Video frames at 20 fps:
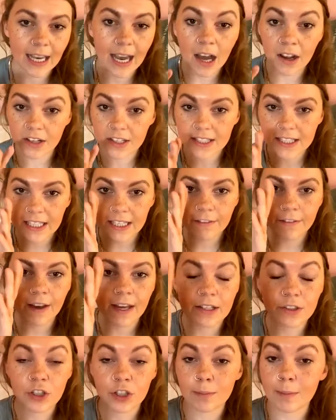Honestly, if
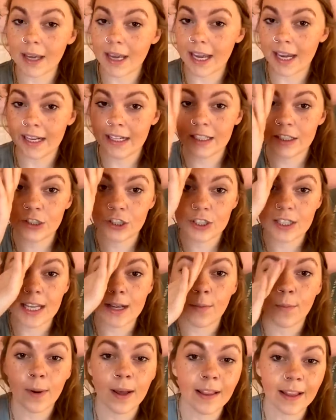I took my hand and just
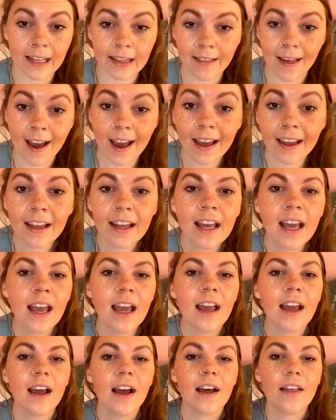like went like that,
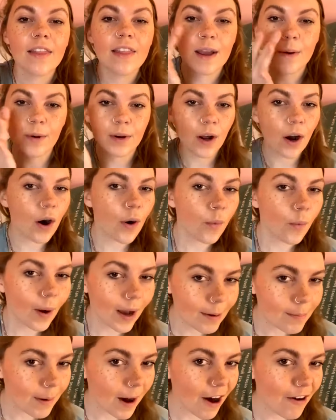they would all
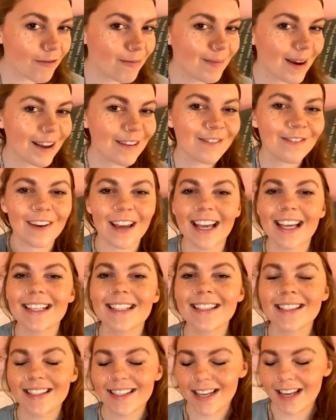wipe off my face.